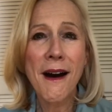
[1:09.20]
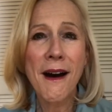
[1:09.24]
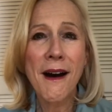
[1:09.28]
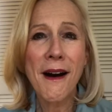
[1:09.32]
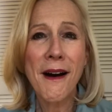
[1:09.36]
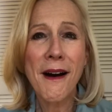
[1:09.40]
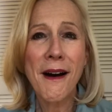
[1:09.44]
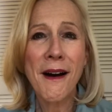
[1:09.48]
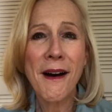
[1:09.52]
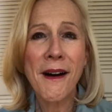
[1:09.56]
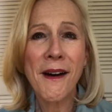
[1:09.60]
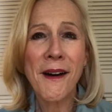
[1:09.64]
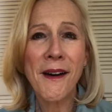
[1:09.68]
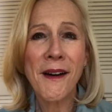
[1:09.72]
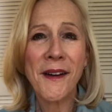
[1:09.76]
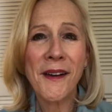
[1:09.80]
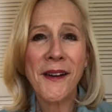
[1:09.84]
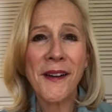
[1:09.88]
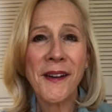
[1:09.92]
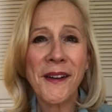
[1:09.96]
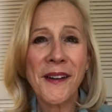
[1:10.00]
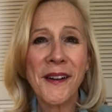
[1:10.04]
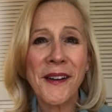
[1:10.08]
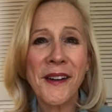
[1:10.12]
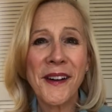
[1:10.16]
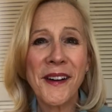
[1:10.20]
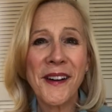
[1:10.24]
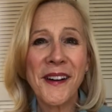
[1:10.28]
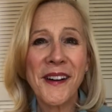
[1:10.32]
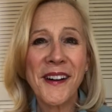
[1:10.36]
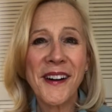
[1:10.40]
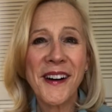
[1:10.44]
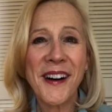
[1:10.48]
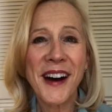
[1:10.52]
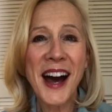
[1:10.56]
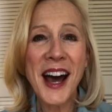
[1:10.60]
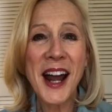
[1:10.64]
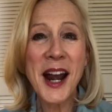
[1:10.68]
Oh,
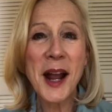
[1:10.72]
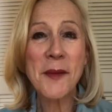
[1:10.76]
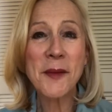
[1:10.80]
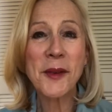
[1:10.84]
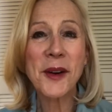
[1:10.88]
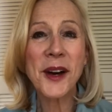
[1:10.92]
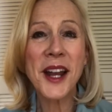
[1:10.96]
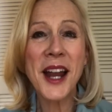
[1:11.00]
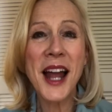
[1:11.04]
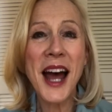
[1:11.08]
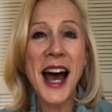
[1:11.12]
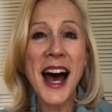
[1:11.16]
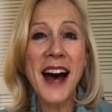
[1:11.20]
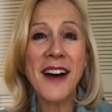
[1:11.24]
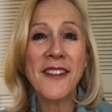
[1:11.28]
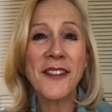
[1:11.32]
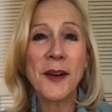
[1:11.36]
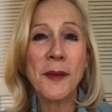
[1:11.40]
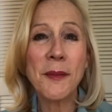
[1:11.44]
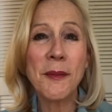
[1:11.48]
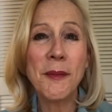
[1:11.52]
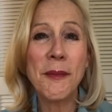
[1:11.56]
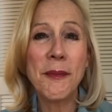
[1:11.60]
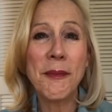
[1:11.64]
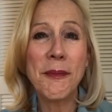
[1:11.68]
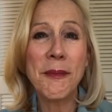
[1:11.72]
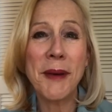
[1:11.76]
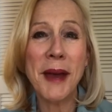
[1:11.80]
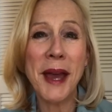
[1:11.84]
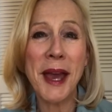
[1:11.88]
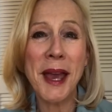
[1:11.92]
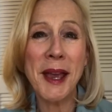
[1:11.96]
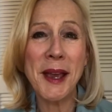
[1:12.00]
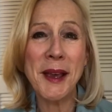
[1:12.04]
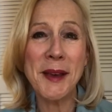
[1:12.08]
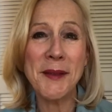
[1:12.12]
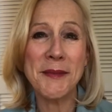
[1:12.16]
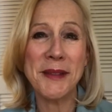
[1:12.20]
and I'm gonna have a
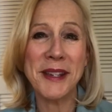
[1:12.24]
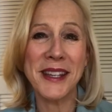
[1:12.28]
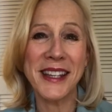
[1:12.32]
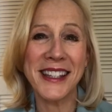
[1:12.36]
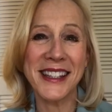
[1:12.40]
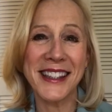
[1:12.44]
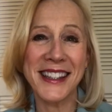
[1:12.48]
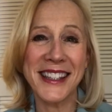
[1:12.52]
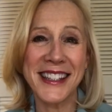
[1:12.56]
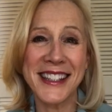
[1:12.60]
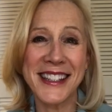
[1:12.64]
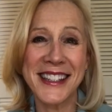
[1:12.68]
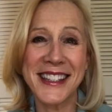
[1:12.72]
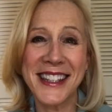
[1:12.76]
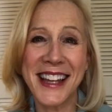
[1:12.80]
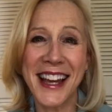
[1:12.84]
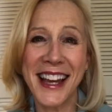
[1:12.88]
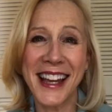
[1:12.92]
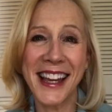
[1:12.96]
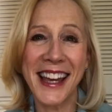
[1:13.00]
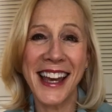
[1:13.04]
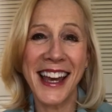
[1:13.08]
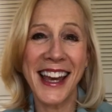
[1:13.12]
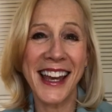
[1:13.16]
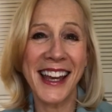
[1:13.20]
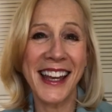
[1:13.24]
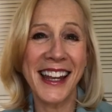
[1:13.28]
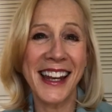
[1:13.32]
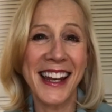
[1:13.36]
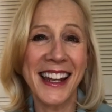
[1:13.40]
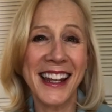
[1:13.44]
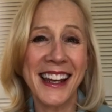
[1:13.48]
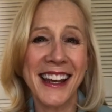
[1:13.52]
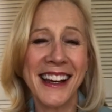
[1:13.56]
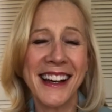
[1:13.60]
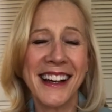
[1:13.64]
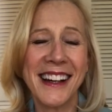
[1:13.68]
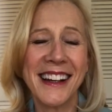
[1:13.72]
baby in this decade.
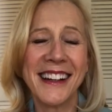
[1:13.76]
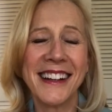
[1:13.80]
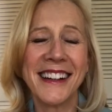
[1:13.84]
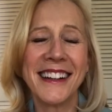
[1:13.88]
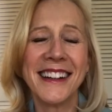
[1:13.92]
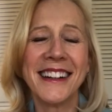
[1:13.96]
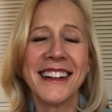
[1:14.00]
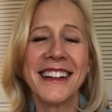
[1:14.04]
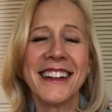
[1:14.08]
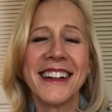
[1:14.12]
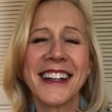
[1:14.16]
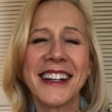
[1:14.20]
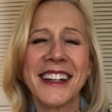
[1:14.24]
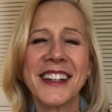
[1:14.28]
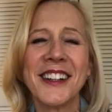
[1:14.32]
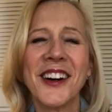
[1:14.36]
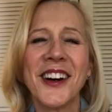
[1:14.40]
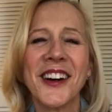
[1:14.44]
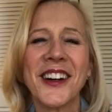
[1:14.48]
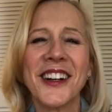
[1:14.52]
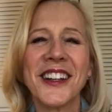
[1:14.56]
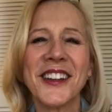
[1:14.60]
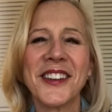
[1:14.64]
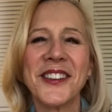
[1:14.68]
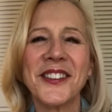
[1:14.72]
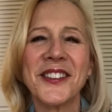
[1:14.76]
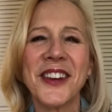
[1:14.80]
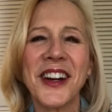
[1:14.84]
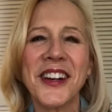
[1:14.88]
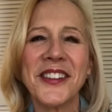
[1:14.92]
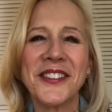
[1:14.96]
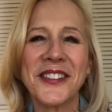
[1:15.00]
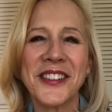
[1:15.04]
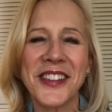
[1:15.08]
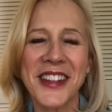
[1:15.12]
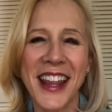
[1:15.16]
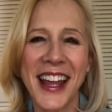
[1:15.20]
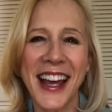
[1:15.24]
Ah, I can hardly wait
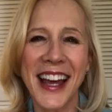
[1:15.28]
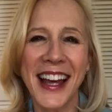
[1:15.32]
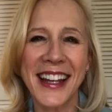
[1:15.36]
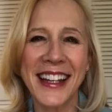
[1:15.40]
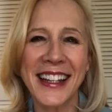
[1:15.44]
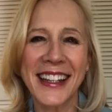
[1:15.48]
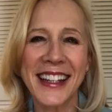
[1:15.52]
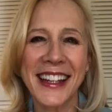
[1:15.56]
for that.